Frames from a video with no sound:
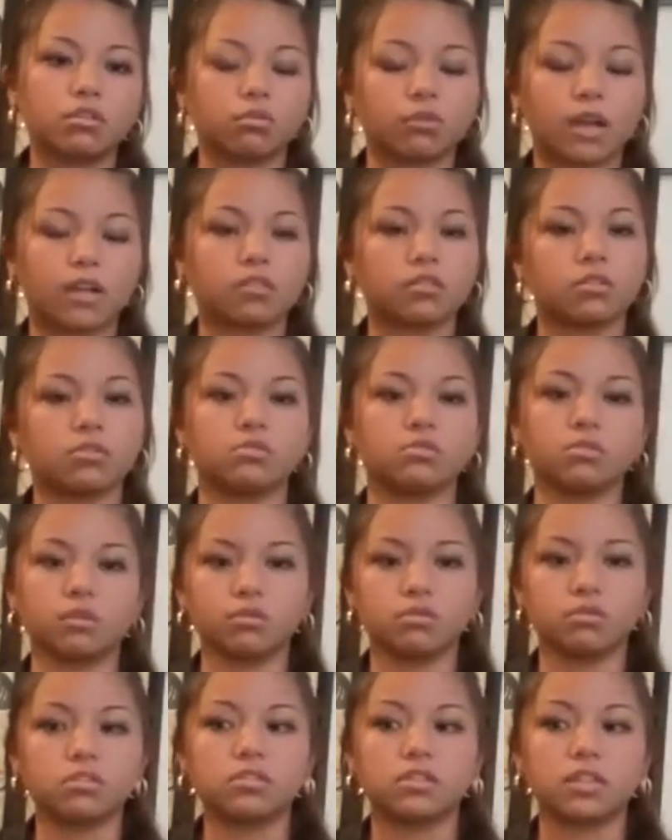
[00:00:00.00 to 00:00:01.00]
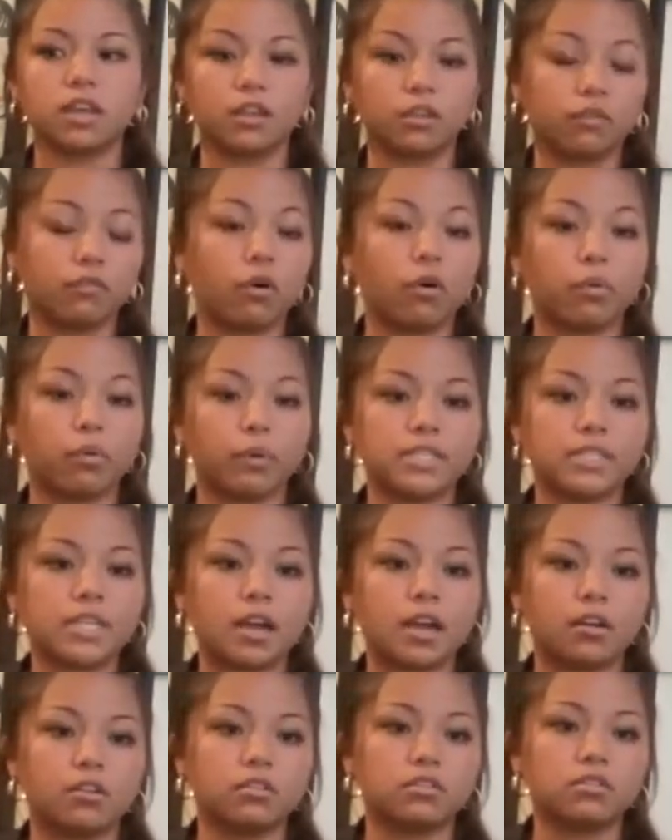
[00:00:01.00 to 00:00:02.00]
throughout those roots that you've always
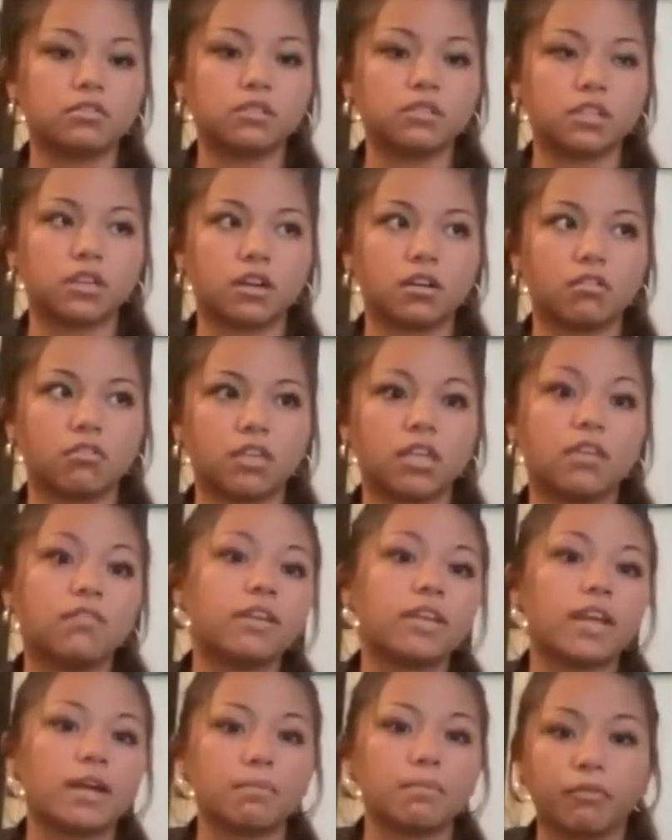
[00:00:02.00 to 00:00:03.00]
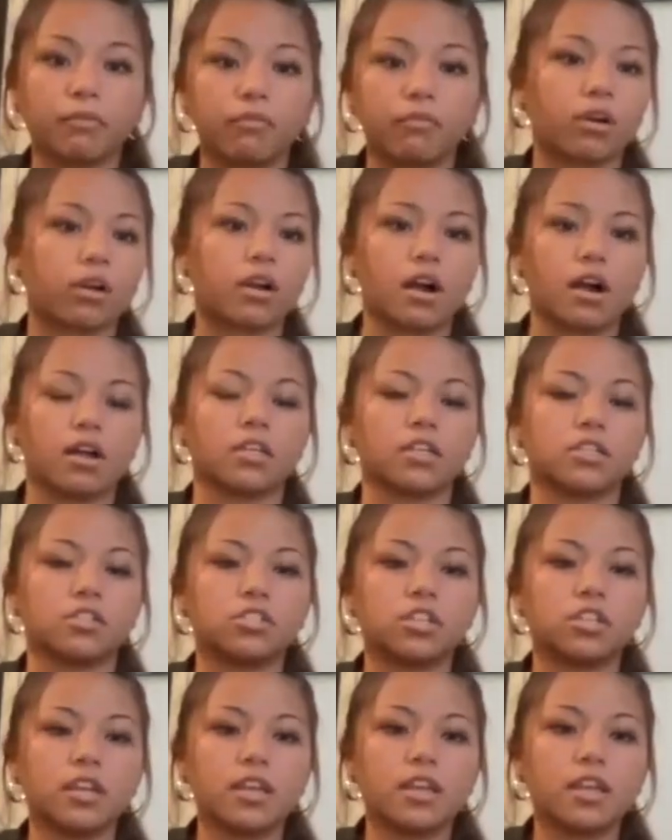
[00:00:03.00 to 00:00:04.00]
held, even before
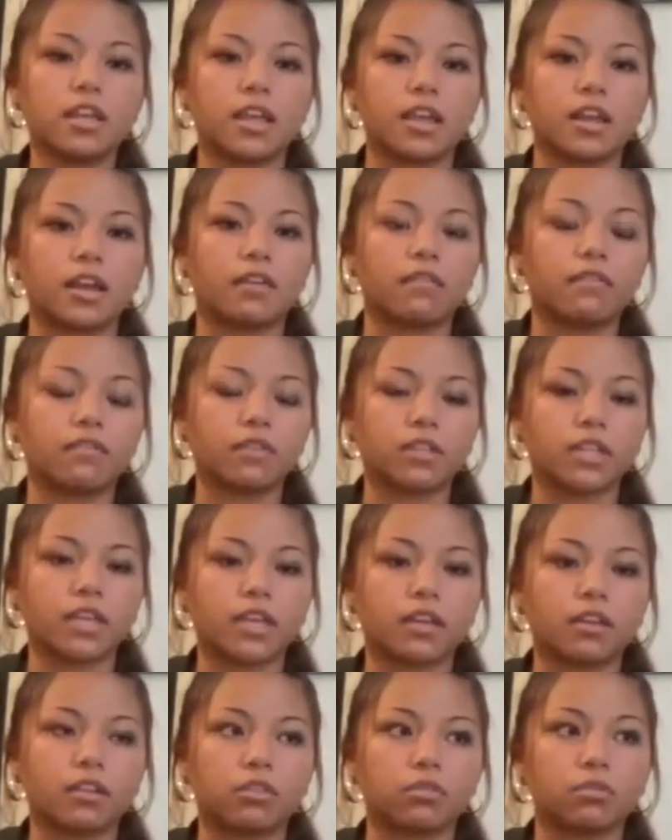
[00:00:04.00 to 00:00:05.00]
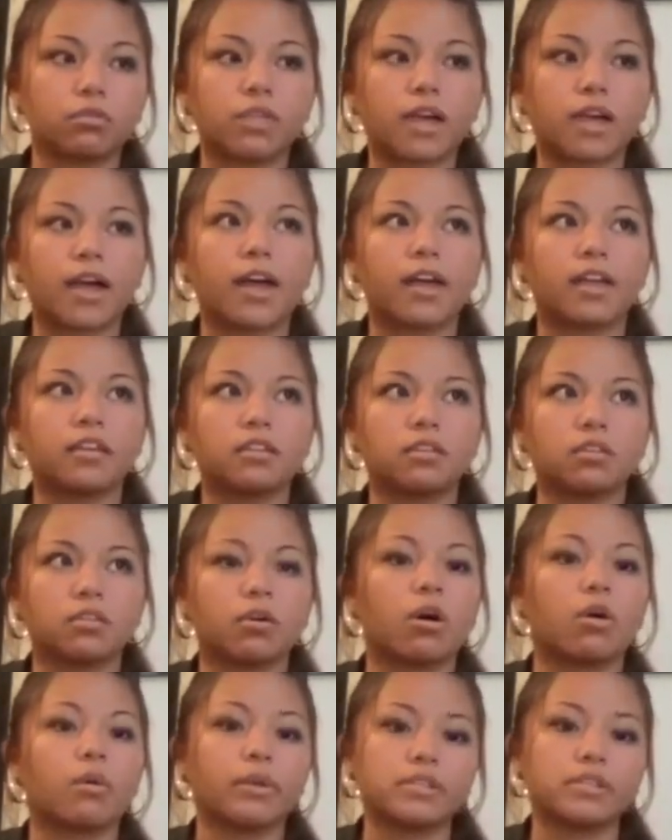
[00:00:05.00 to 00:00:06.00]
college. And I feel like through that, you'll
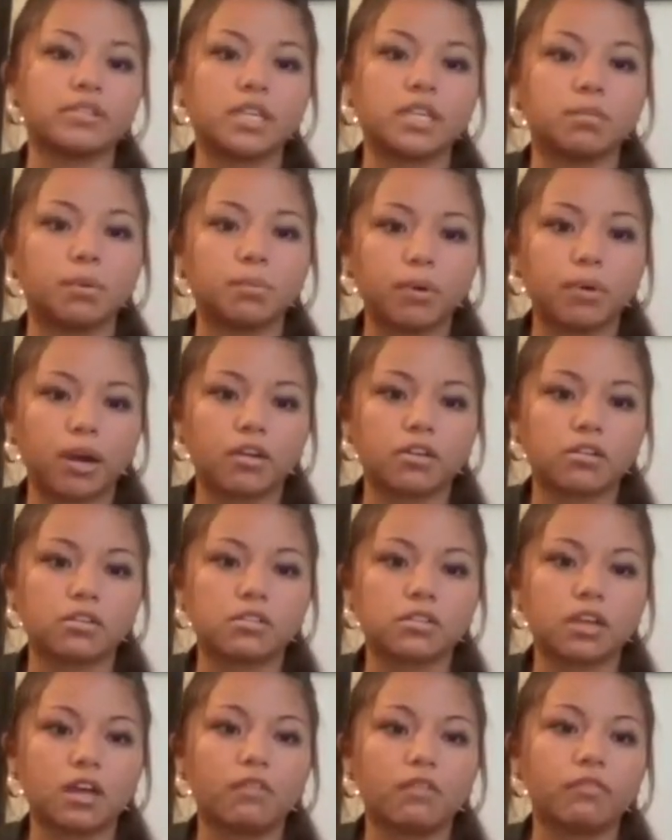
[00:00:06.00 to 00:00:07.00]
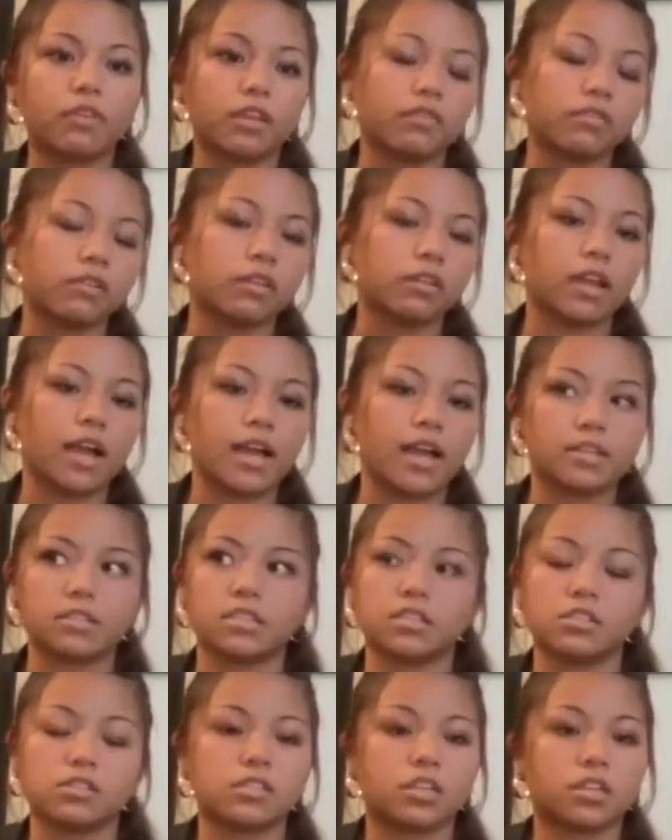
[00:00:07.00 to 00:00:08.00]
always keep a part of yourself, even as
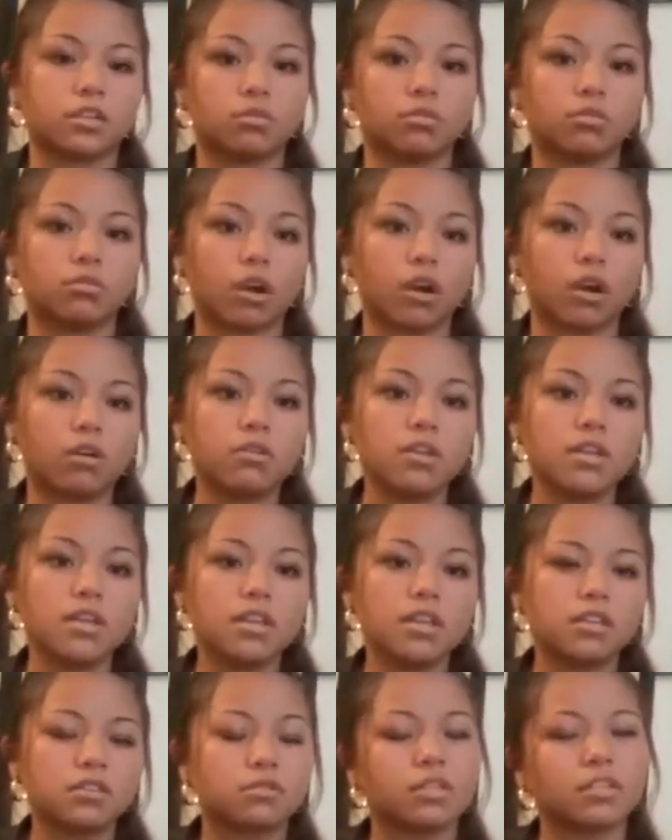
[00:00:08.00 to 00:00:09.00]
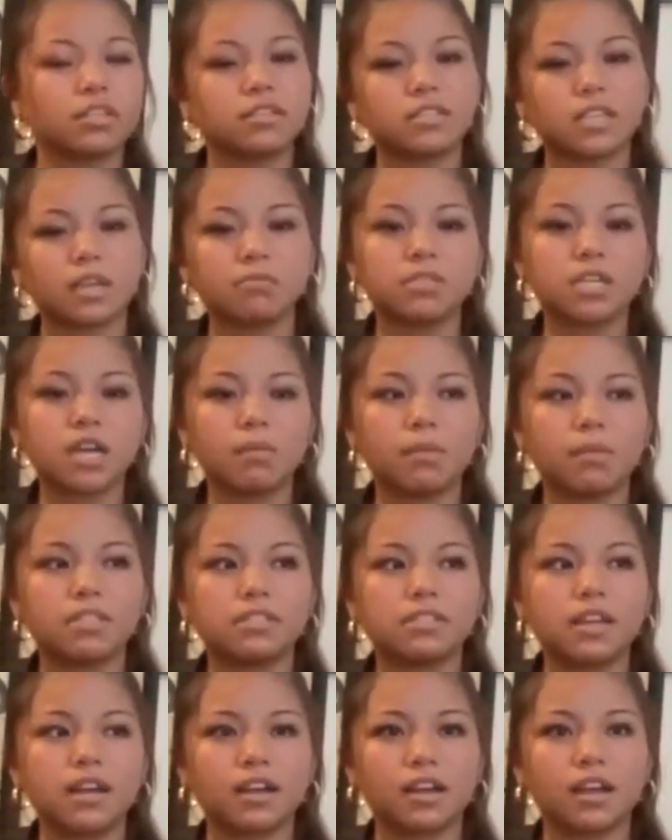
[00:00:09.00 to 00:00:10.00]
the years that you grow. So at the same time,
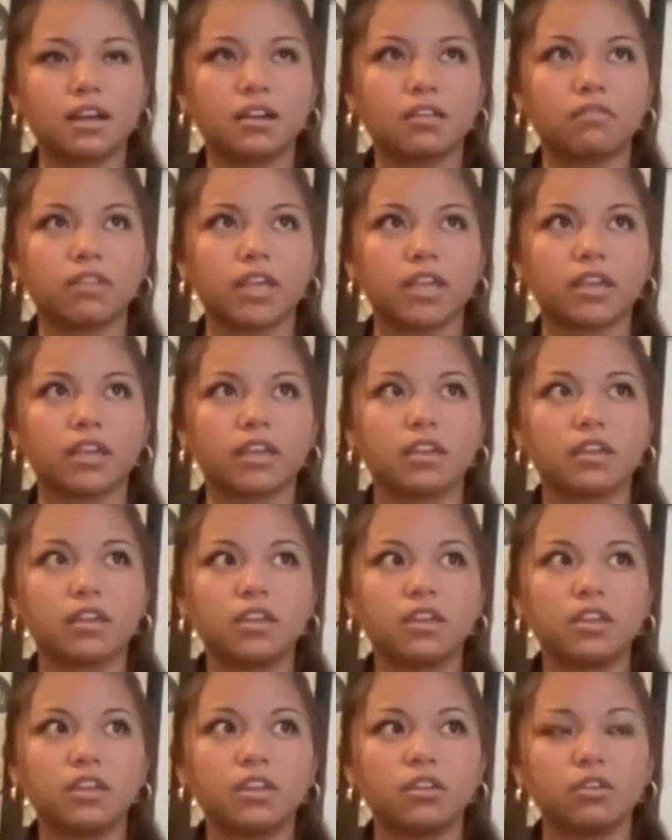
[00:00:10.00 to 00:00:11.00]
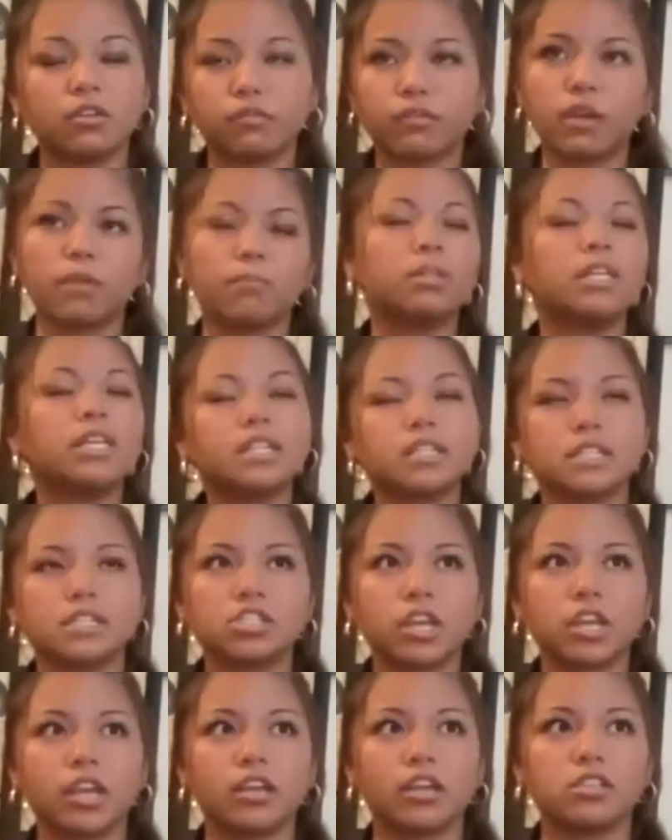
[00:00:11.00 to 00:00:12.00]
it's not kind of like you've completely
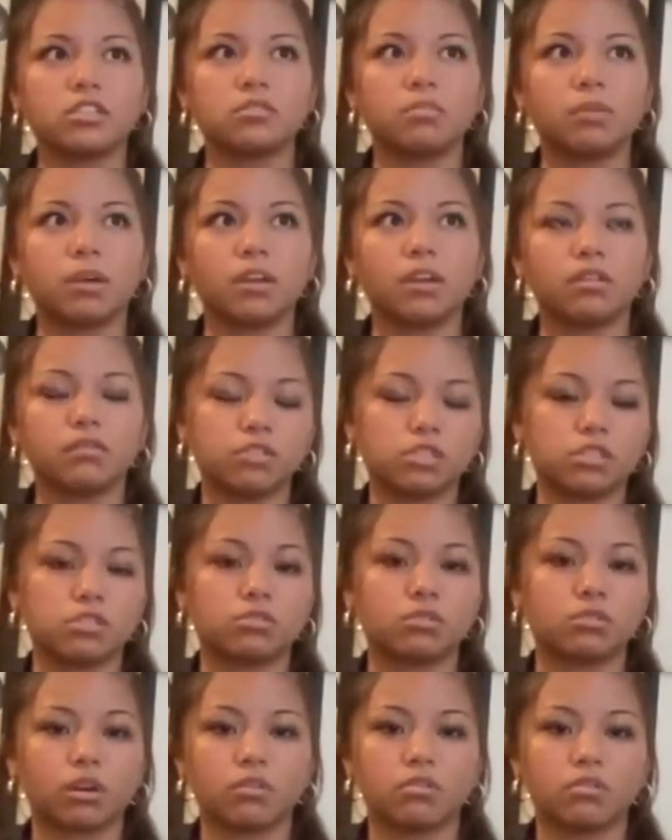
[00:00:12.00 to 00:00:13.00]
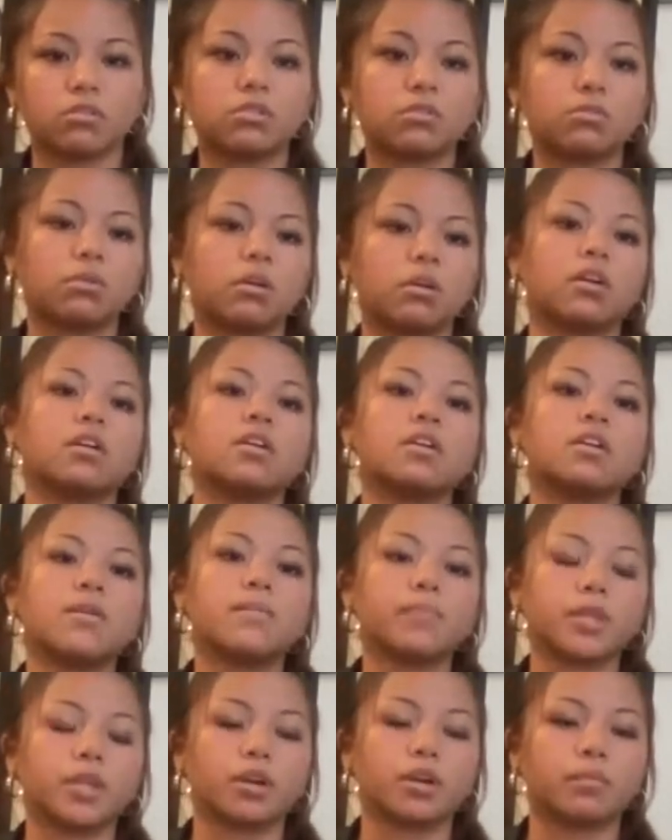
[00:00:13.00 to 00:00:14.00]
changed, but you've just grown to
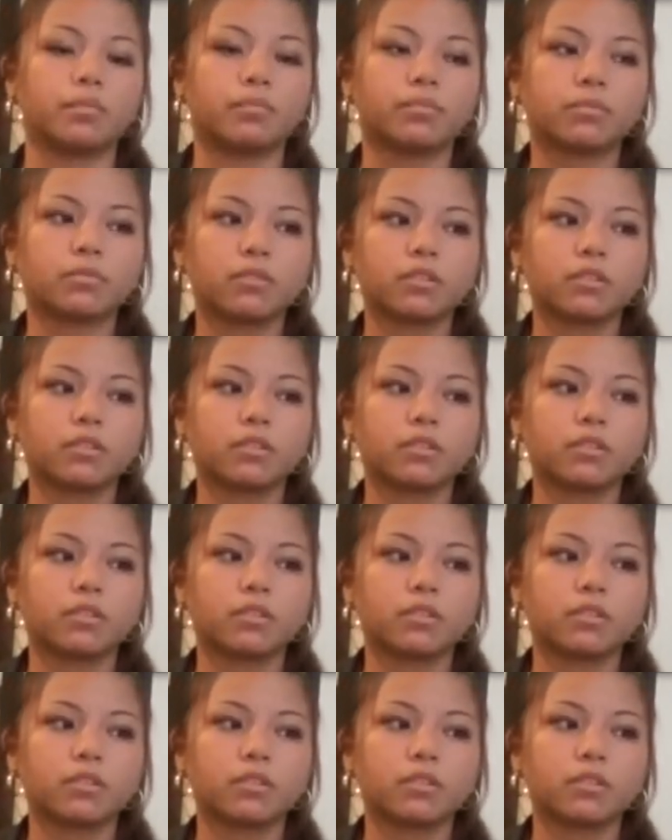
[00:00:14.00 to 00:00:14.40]
you